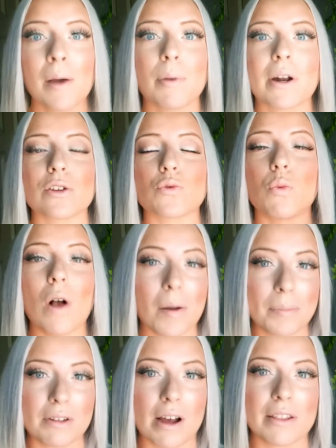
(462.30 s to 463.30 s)
but is well
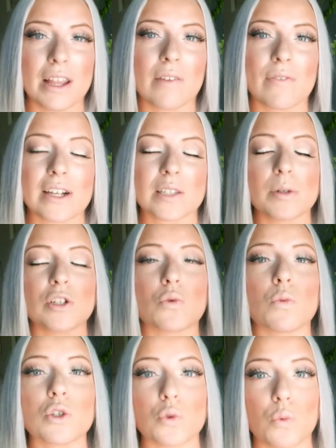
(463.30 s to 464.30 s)
beyond the investment,
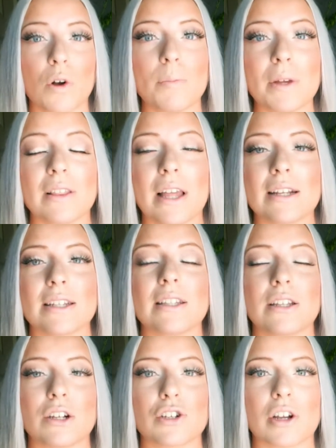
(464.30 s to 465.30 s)
which will be linked in the
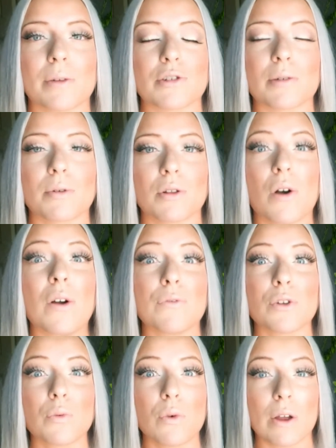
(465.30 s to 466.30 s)
description below. If
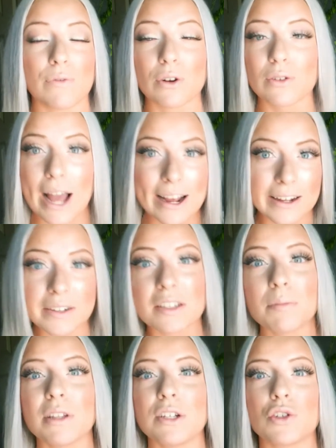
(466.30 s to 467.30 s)
you're liking some
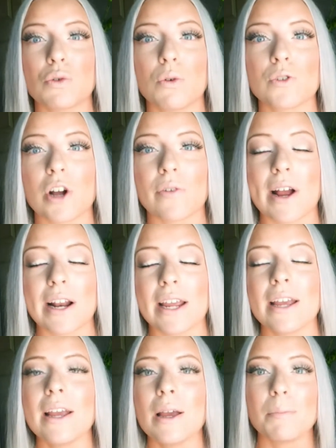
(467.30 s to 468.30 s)
of these tools
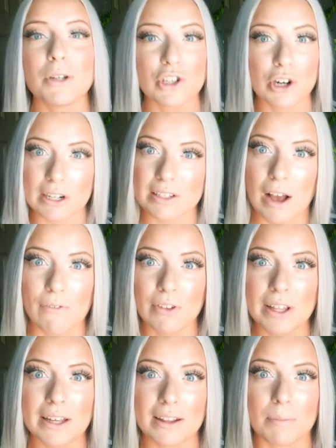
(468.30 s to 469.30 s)
already, be sure to
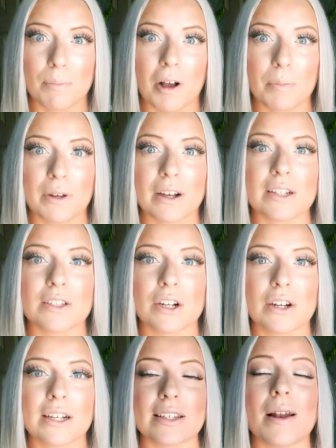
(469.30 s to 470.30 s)
definitely get the book, because there
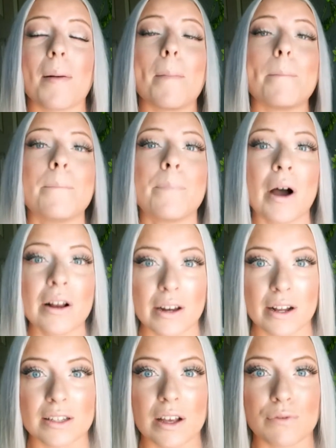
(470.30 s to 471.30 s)
is an
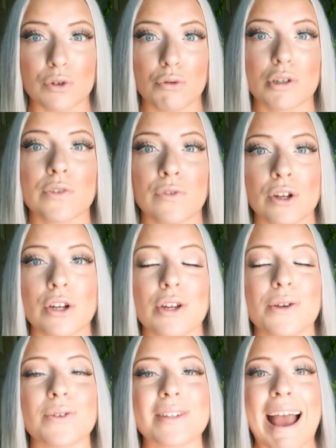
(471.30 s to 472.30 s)
abundance of tools for you to
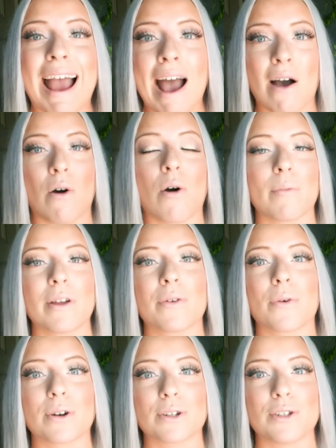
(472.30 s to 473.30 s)
use at home in
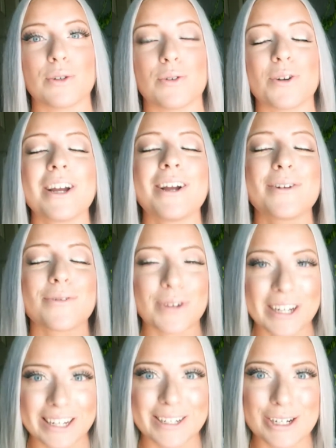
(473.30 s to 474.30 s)
order to
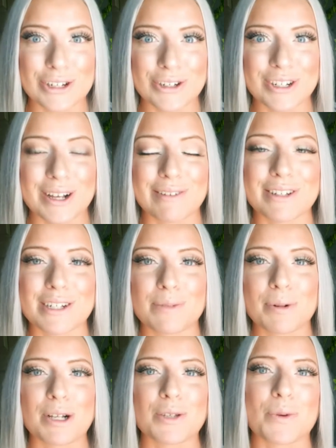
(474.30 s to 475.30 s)
recondition yourself to
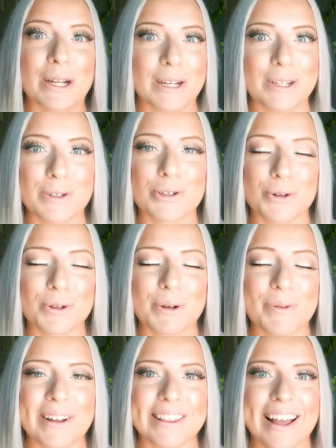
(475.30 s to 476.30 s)
experience what you truly
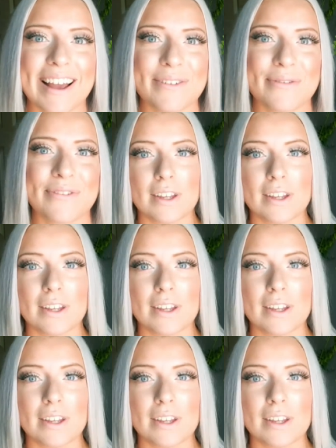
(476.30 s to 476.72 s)
want in life.